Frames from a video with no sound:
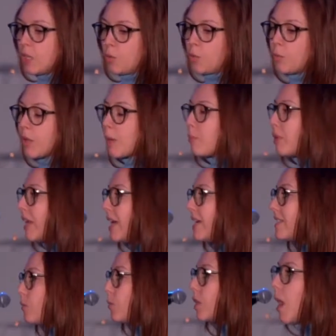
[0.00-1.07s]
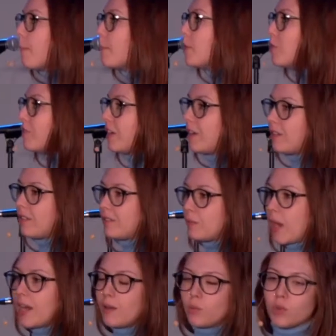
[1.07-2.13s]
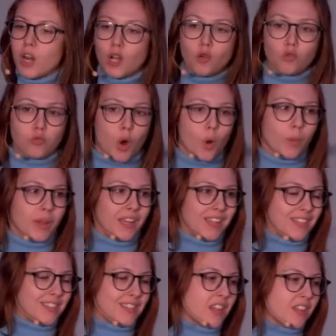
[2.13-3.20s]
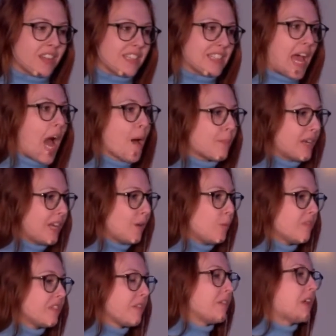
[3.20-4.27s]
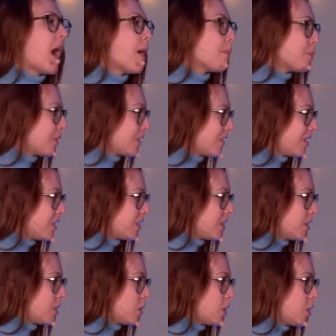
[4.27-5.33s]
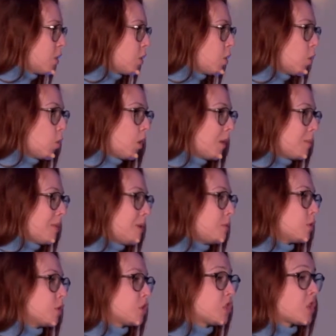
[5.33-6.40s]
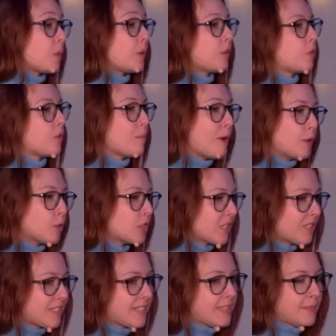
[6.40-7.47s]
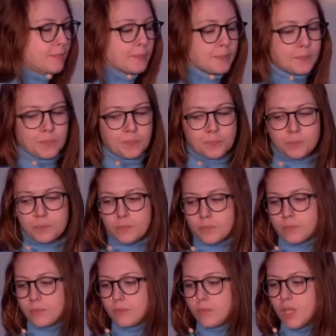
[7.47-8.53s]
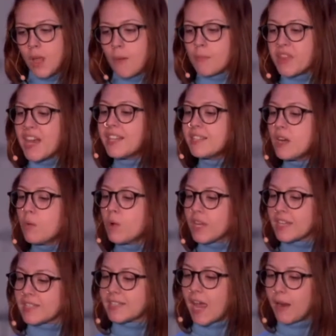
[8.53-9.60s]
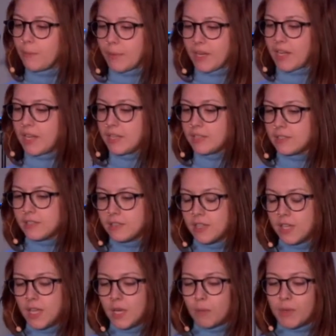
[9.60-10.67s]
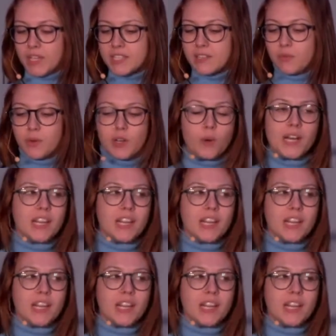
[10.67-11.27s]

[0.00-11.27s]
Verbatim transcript: When we're complacent, we're not moving, right? We're not growing. Nothing's happening. We've given up. Or maybe we're just going through the motions. But that's not what contentment is. Because if we know